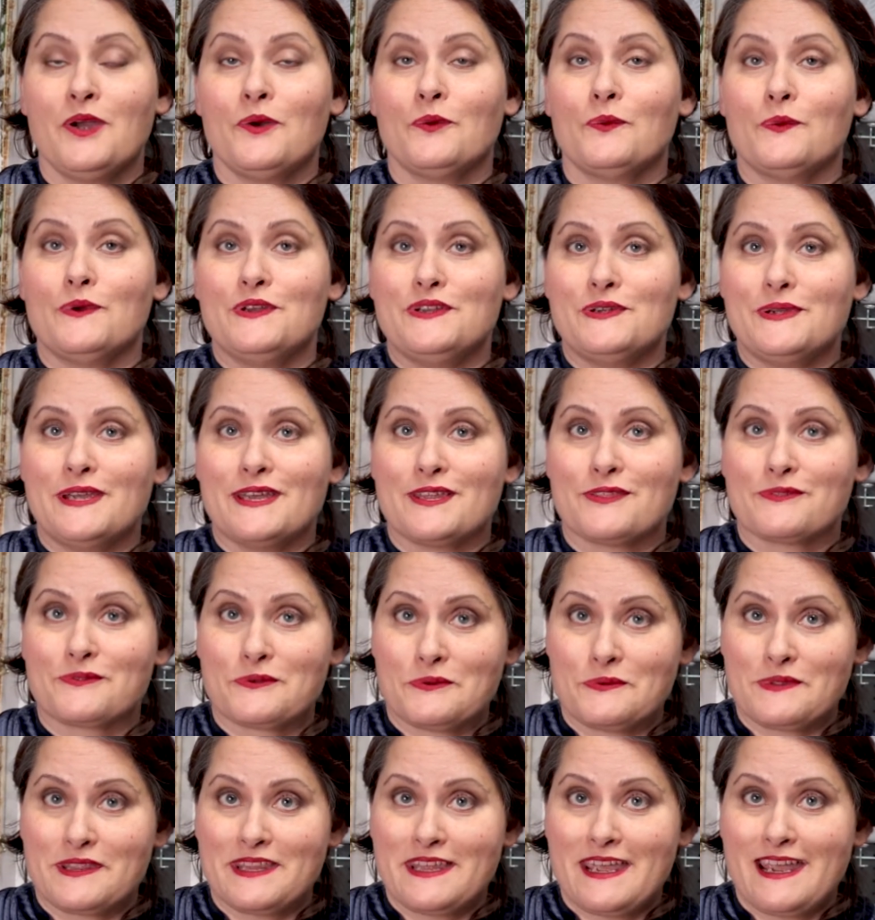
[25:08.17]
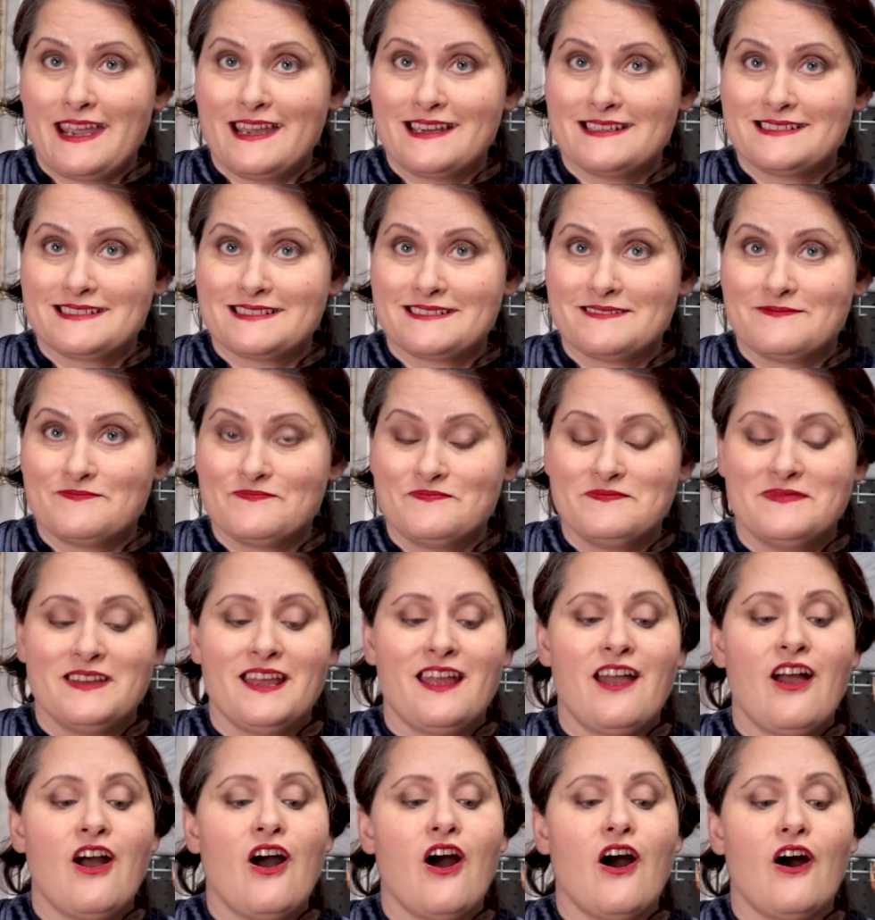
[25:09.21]
When you get through that,
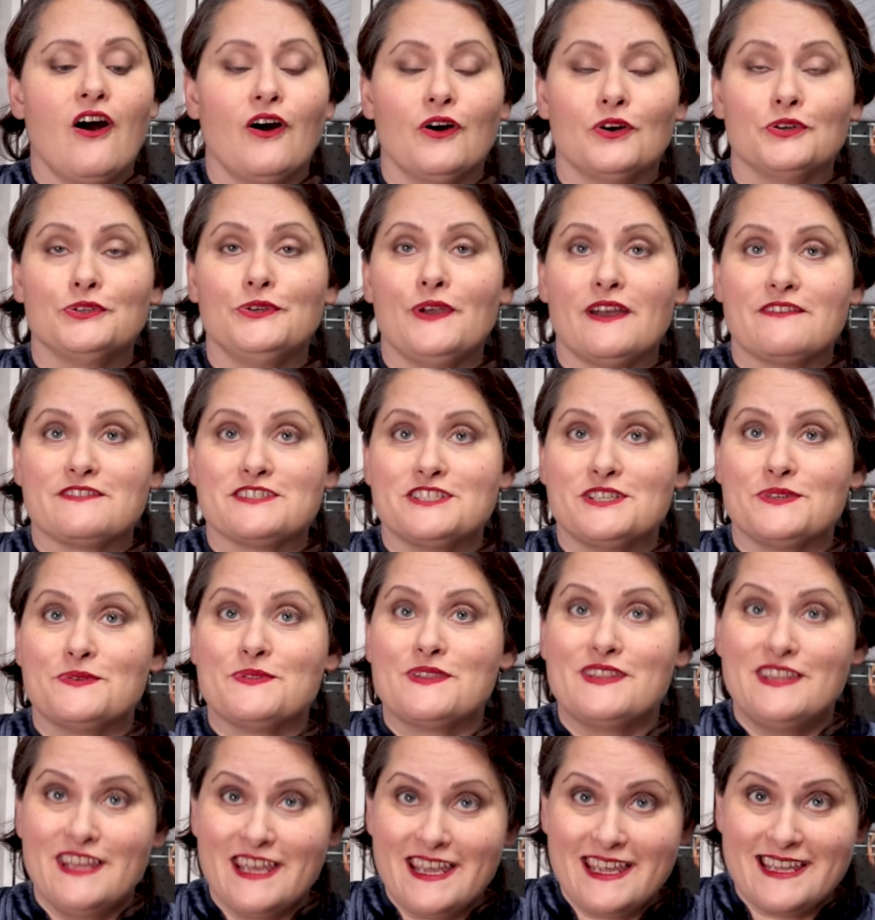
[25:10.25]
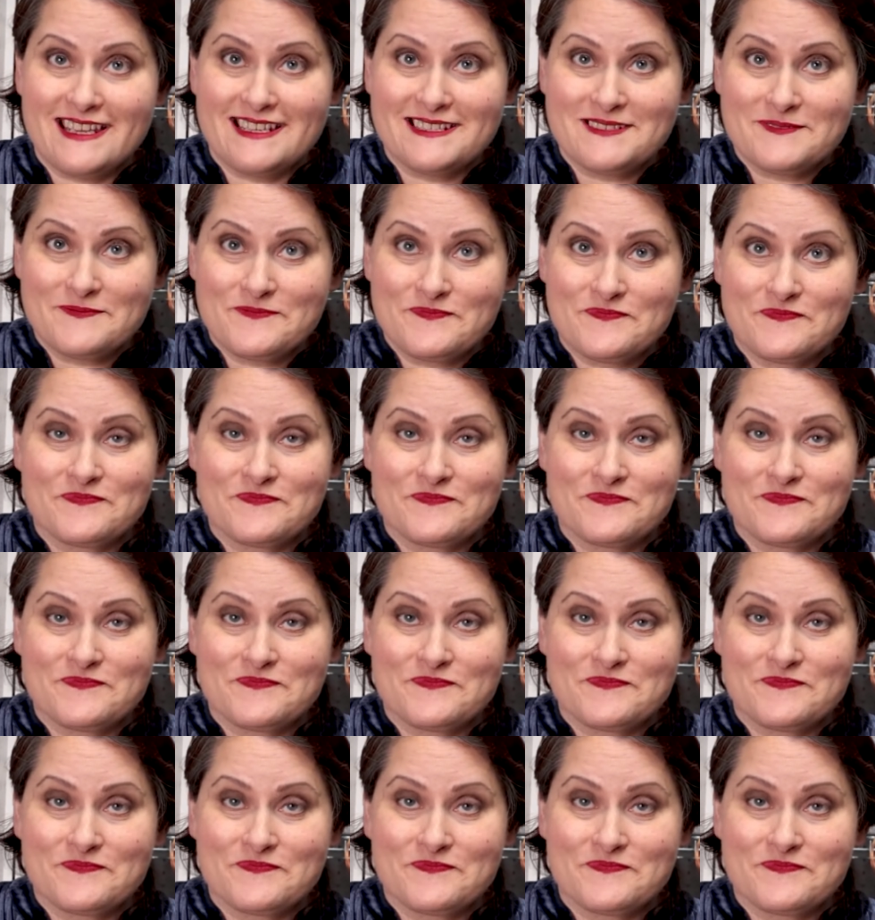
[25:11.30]
all you have to do then